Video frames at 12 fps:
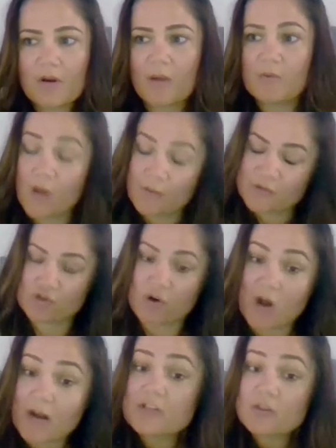I was
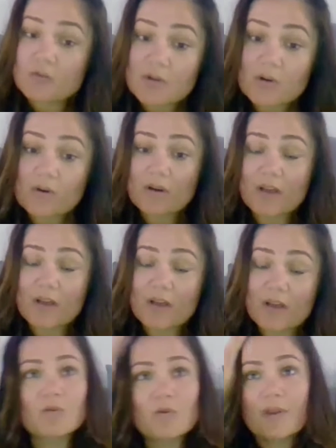trying to do it all, and it
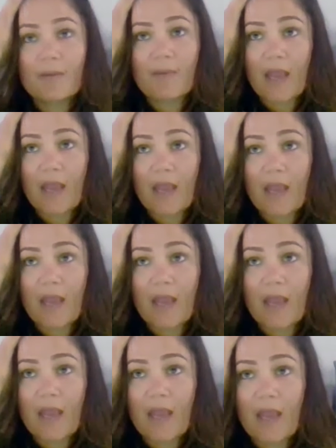was all in my head,
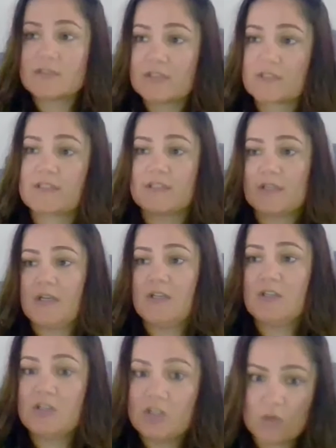and I was just
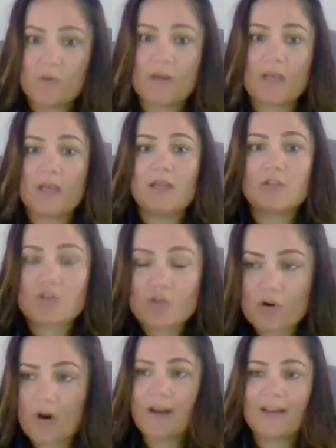doing it and
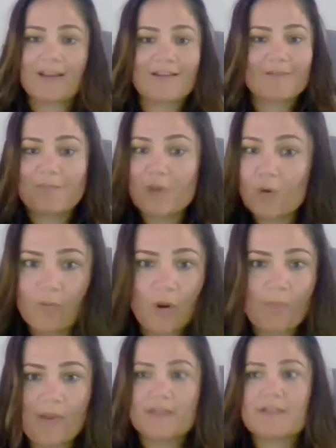trying to build
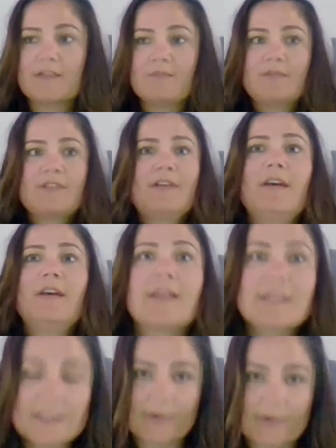momentum to
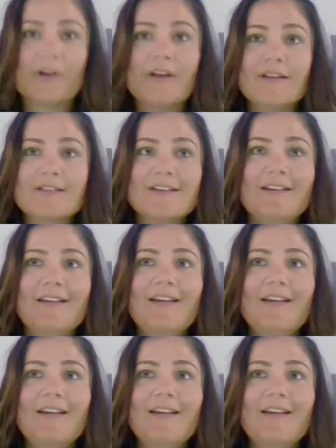experience it,